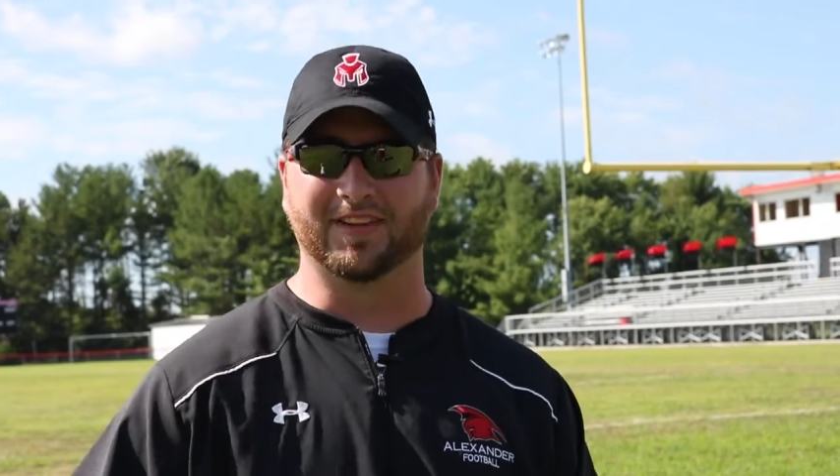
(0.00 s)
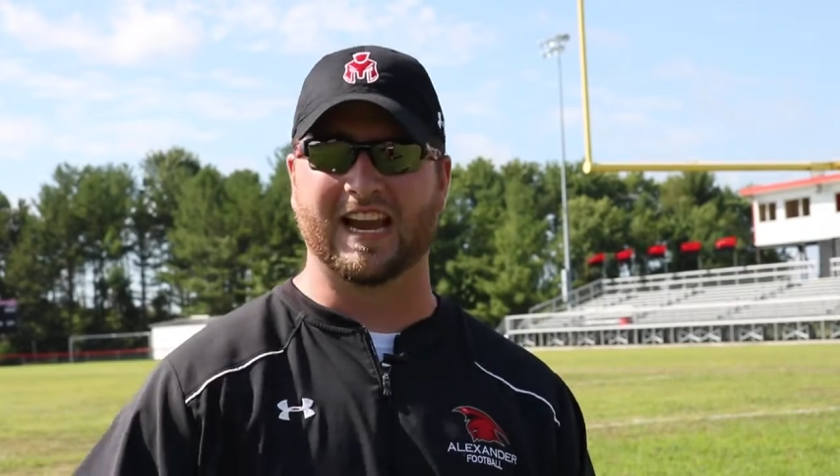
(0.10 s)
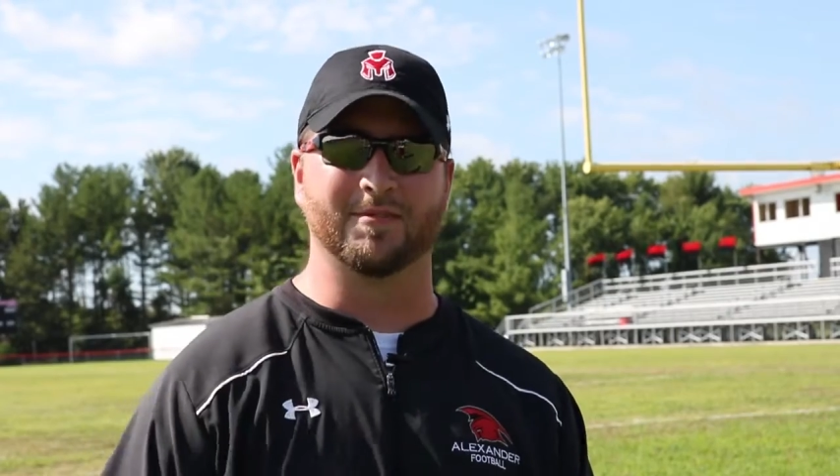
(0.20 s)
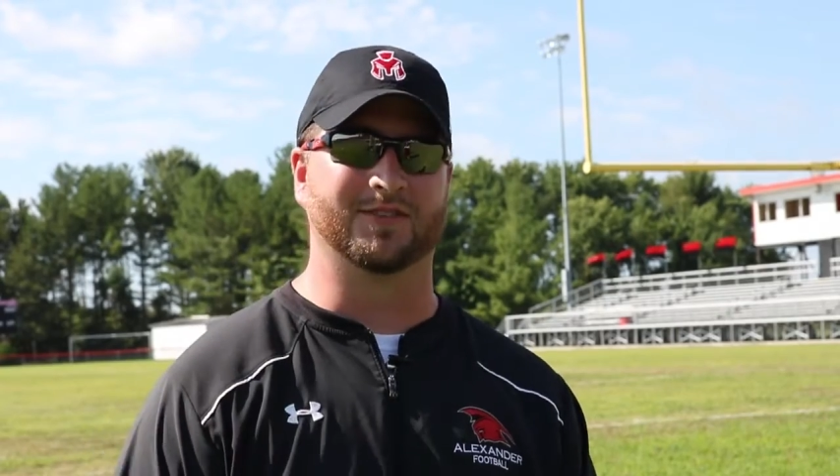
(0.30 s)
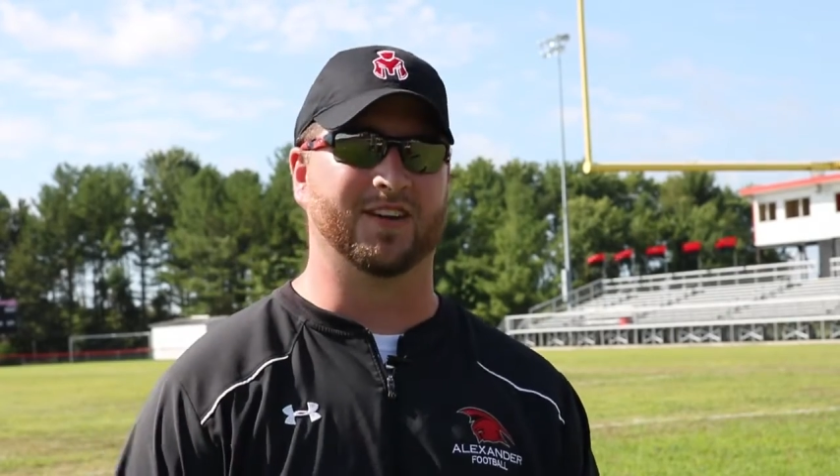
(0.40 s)
the
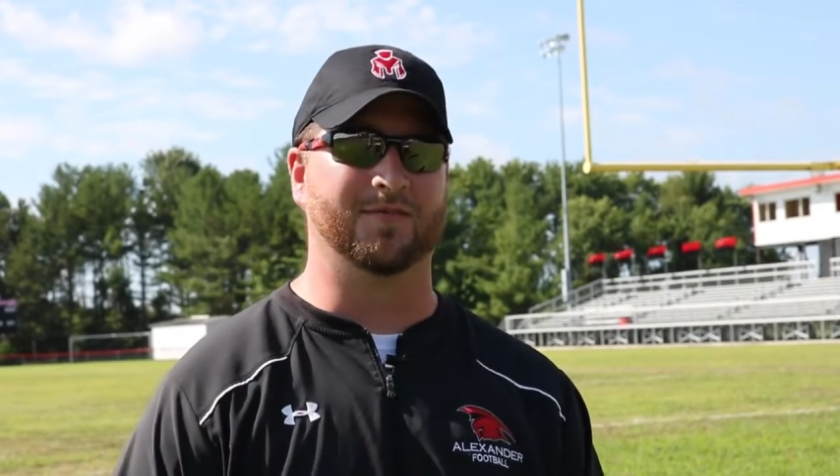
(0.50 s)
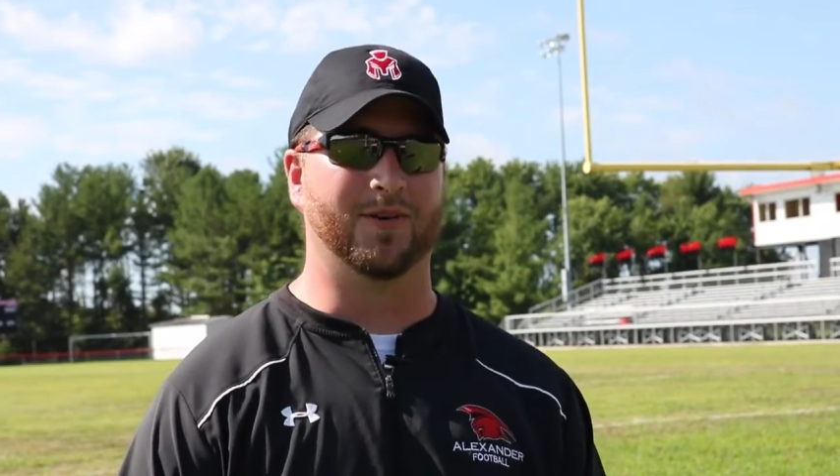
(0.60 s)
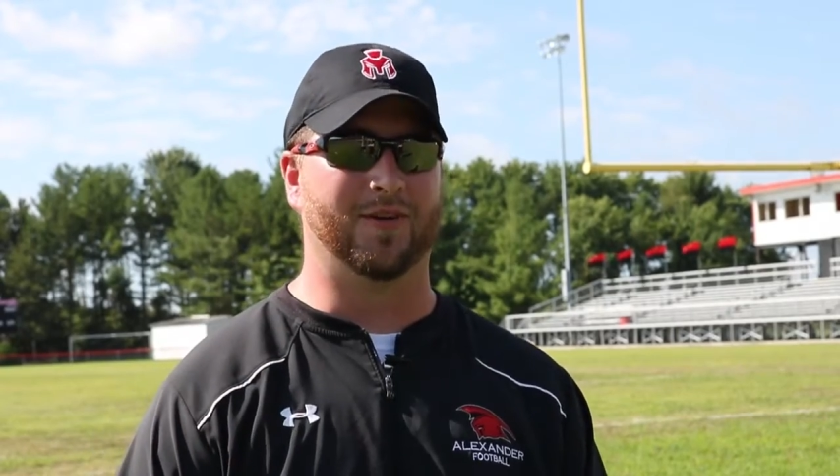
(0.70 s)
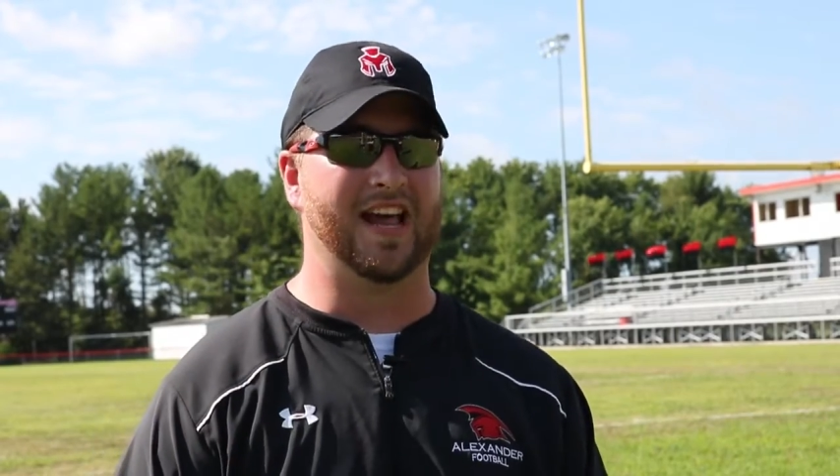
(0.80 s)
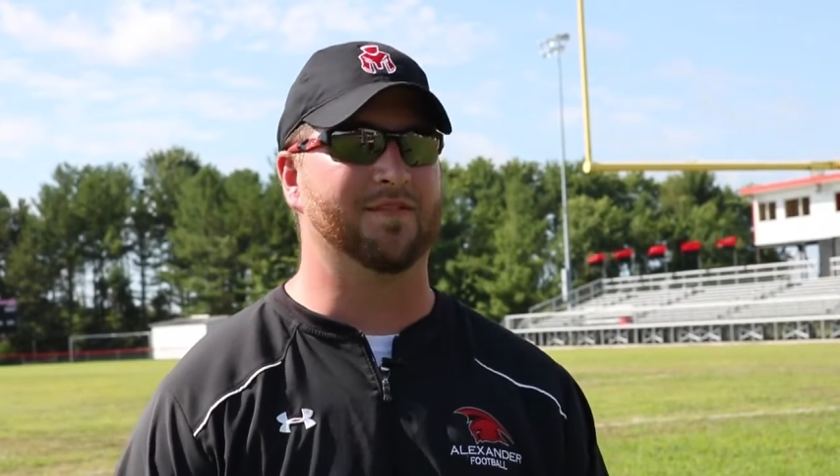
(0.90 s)
camera's around, but
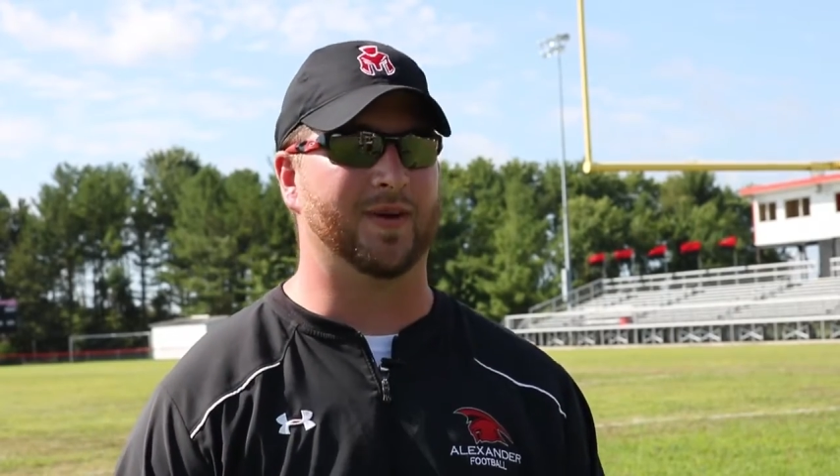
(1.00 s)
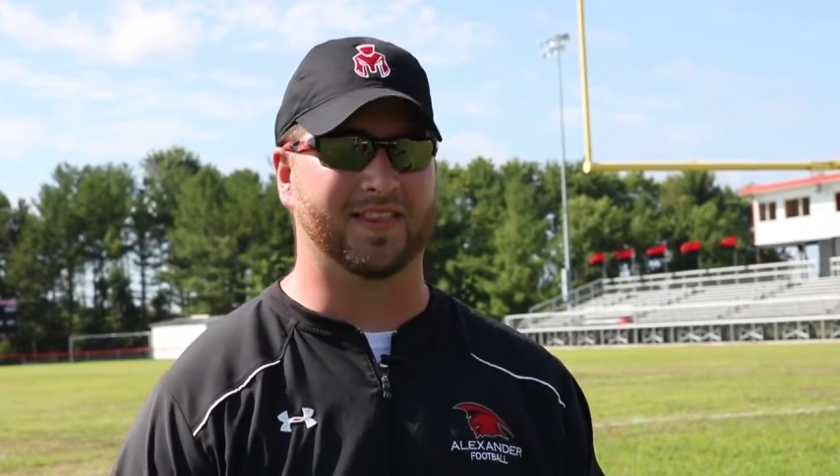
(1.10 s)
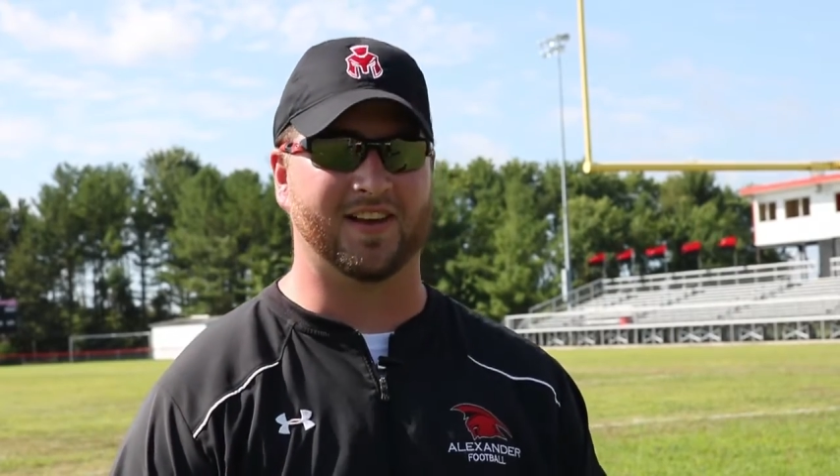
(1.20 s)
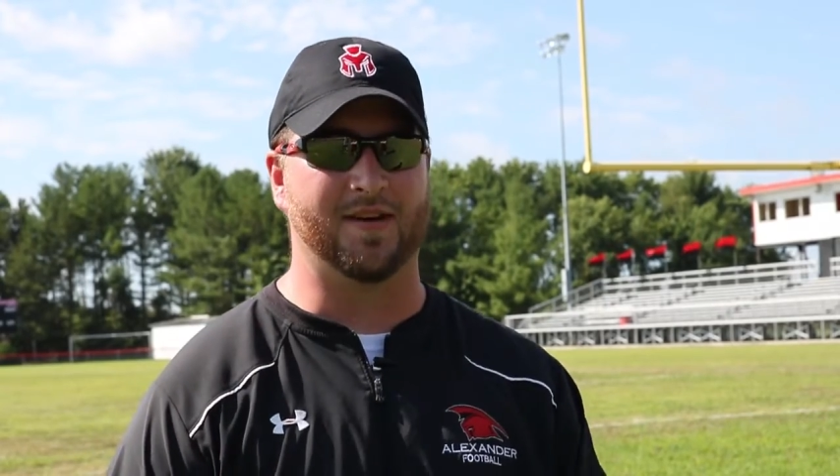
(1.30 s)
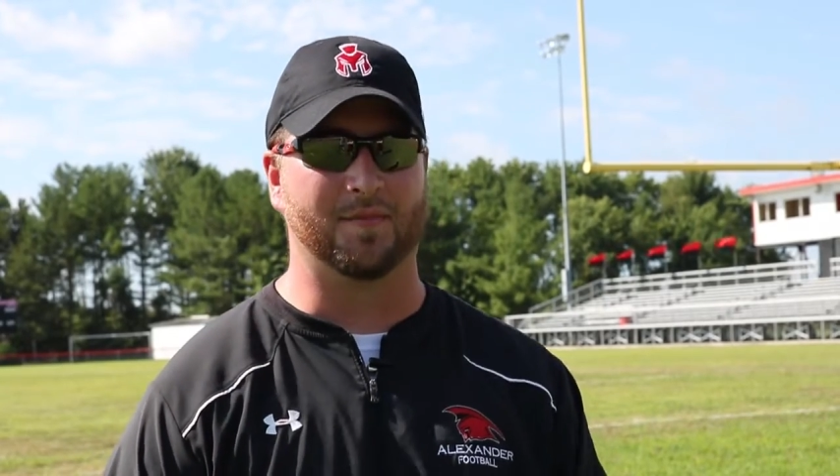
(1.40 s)
when I have my time,